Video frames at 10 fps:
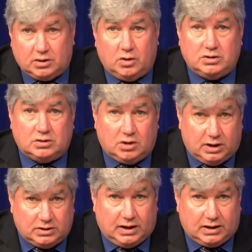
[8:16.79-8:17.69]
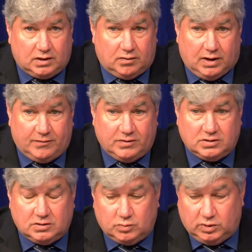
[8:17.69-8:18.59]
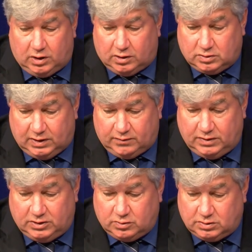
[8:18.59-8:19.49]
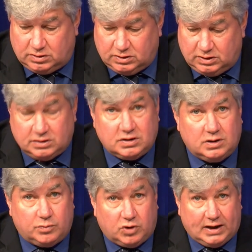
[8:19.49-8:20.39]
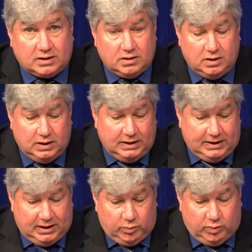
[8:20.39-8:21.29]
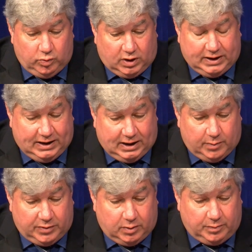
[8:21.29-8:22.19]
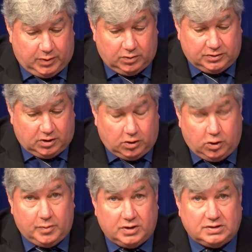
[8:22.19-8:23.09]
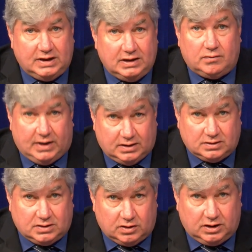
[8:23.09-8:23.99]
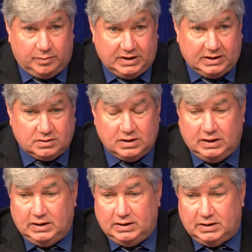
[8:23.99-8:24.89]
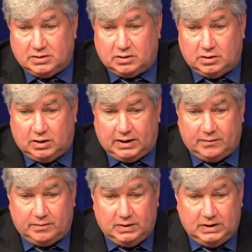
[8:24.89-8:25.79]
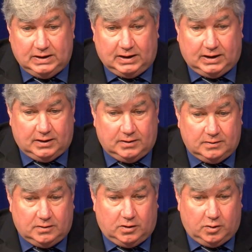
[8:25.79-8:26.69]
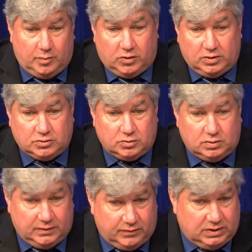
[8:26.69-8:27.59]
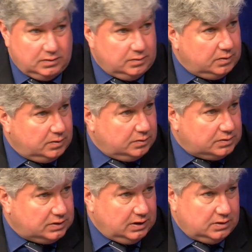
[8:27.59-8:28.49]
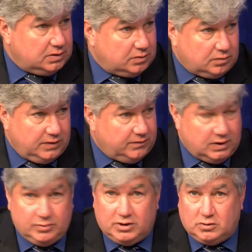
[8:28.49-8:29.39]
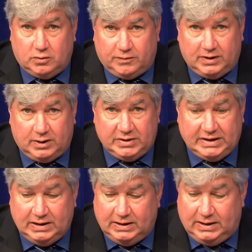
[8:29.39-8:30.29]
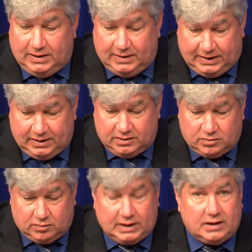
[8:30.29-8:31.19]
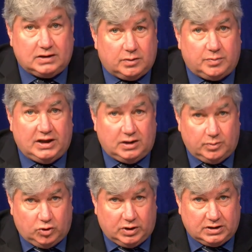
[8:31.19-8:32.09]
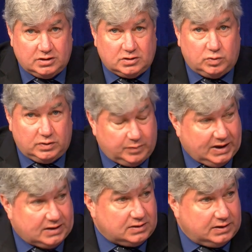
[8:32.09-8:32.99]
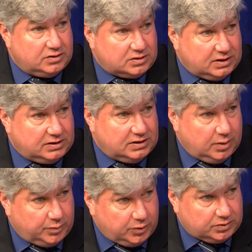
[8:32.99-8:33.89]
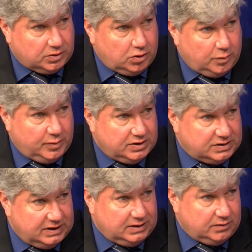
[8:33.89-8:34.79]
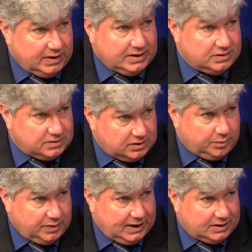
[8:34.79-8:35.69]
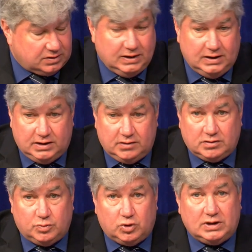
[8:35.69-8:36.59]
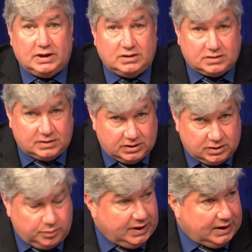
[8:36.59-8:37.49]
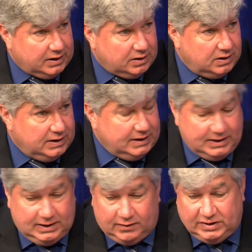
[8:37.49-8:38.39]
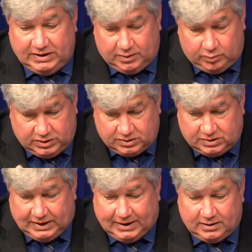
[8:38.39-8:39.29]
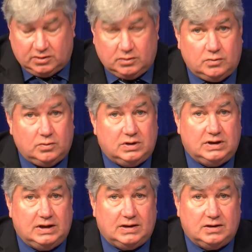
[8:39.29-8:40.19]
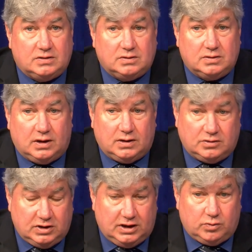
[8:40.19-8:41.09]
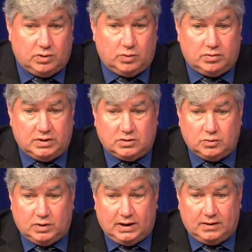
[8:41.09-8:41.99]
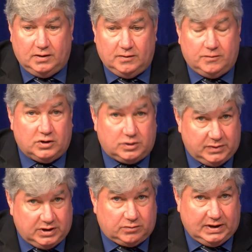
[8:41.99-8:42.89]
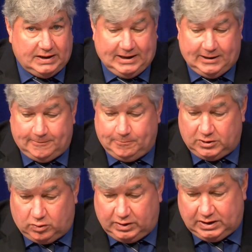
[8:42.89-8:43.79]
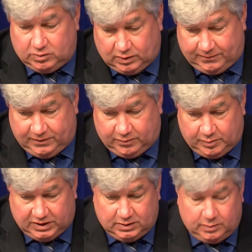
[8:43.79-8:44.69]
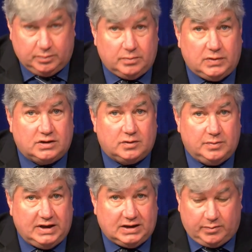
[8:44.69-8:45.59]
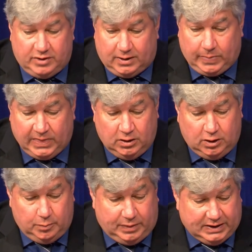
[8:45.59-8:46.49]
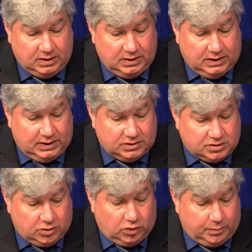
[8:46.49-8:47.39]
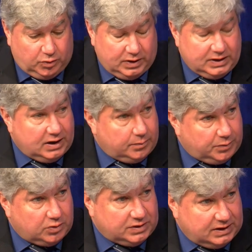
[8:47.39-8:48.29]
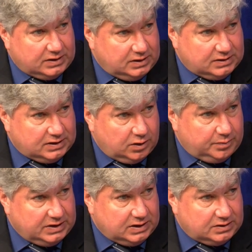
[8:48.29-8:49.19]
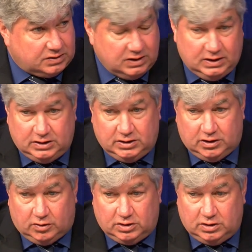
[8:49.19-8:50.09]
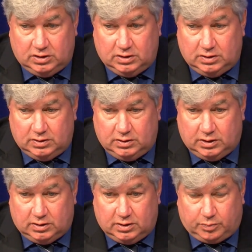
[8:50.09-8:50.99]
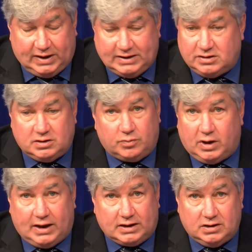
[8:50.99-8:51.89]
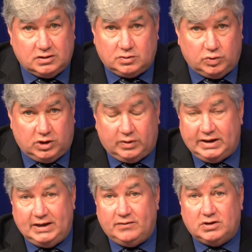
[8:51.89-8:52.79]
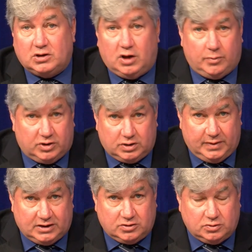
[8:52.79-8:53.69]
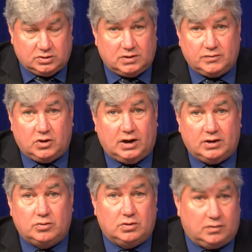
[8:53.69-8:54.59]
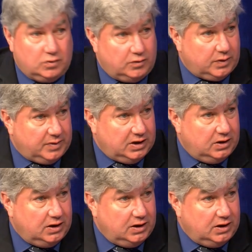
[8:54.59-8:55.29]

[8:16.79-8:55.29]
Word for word: always contact our offices. We also have resources in the city of Brockton. And we want to help out both the homeowners and the renters out there because there's a lot of uh, homeowners who live in, uh, say it's a three family or two family, they are struggling to pay their mortgages. We've passed legislation to help both the homeowners and the renters in the past. There is more legislation pending. And every year, we just started the new year this uh, January. We're into our fourth month right now. We're going into our fifth month and month of May coming up. But it's so important to help both entities out because exactly. you know yes. you, you, the prices in Brockton, as we know, and even the Commonwealth of Massachusetts have gone through the roof. I mean,